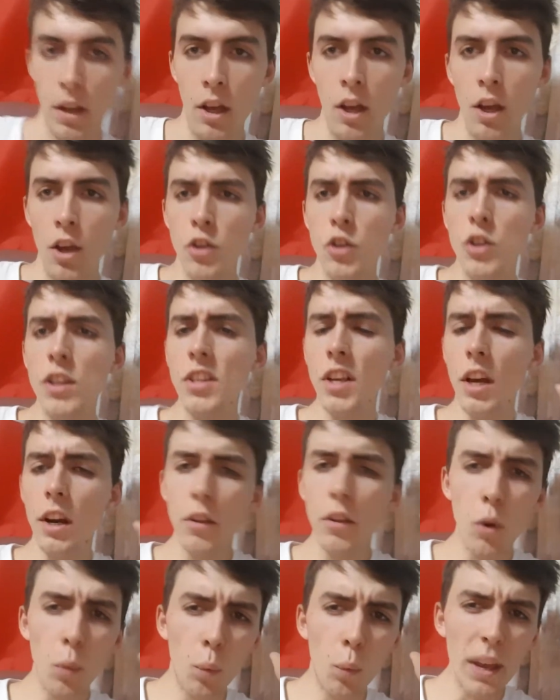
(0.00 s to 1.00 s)
So that's kind of
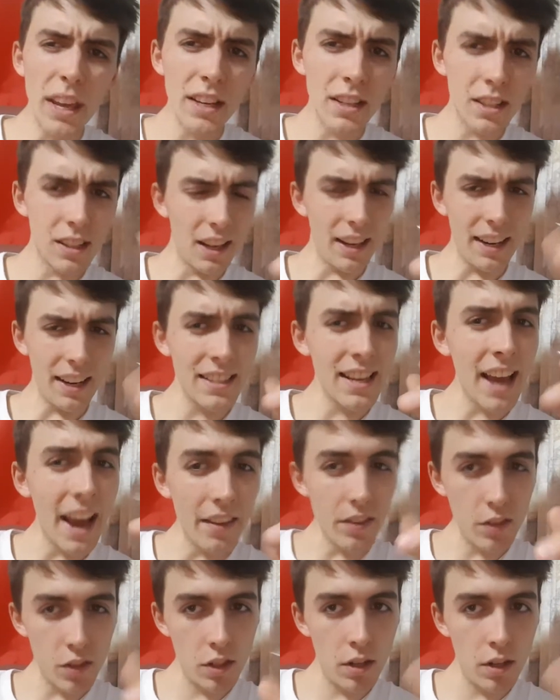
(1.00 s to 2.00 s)
the weird like
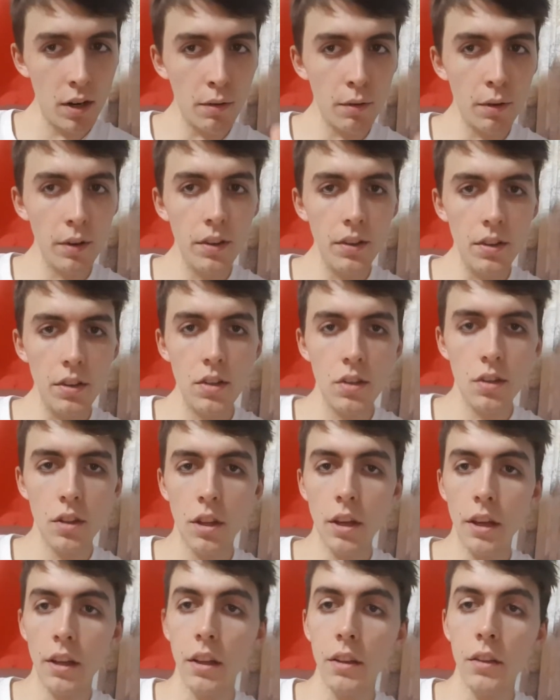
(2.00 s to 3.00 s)
tense difference
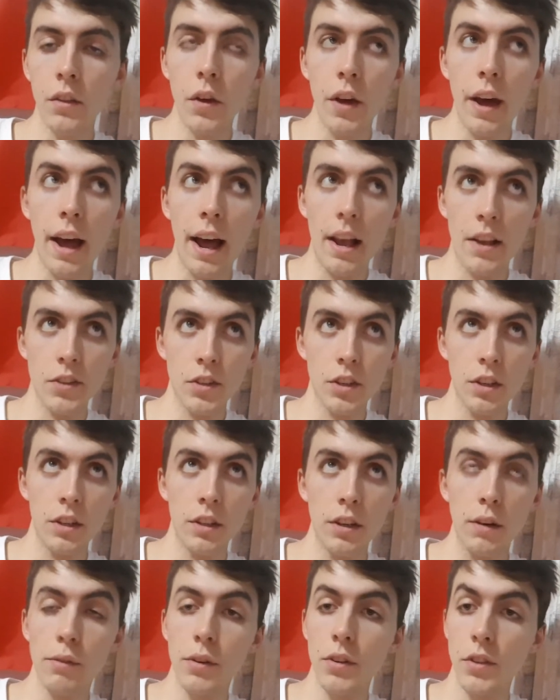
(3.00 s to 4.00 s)
that has a
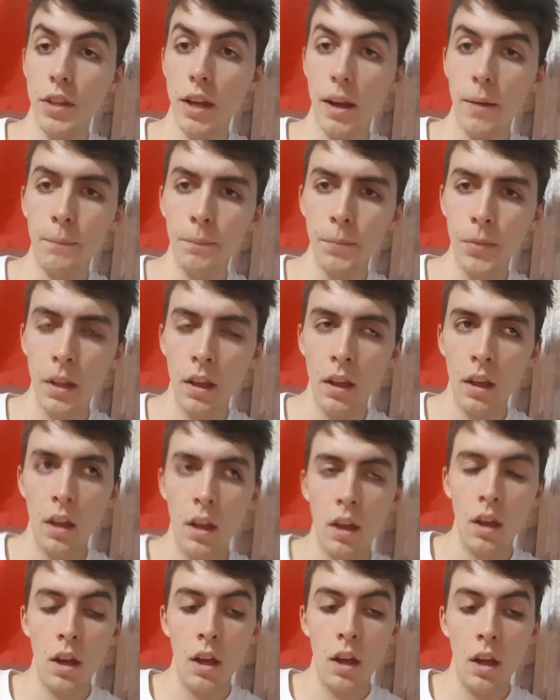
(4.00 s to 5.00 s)
difference there.
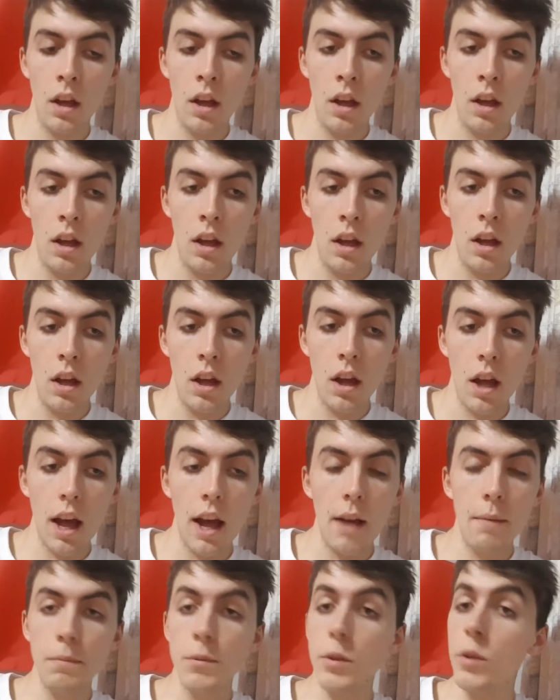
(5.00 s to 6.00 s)

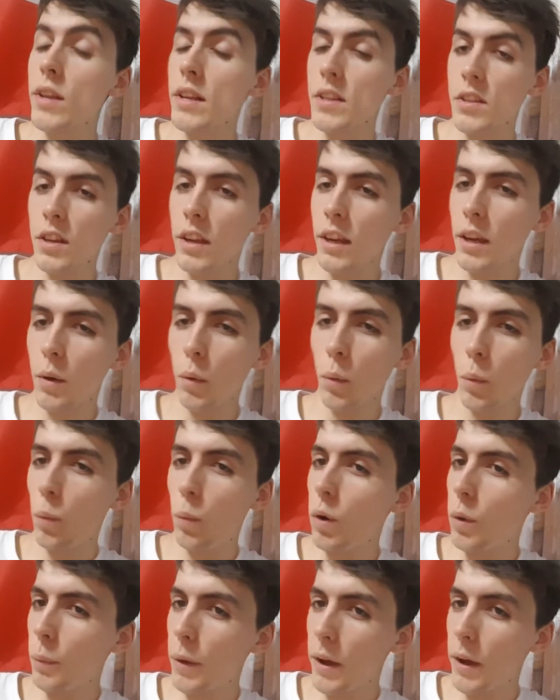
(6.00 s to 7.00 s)
So that's like
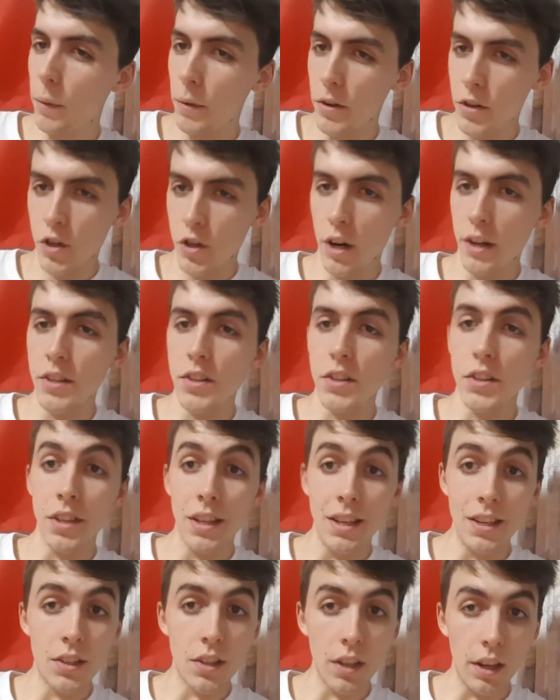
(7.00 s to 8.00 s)
one way in which Chinese is
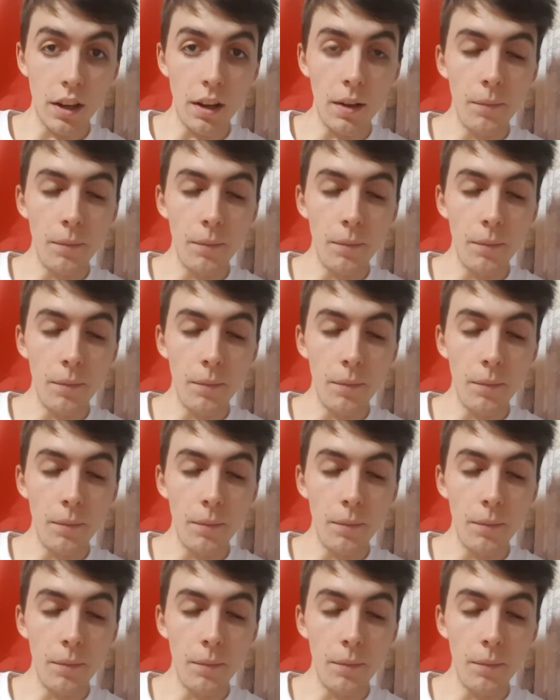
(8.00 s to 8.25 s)
easier.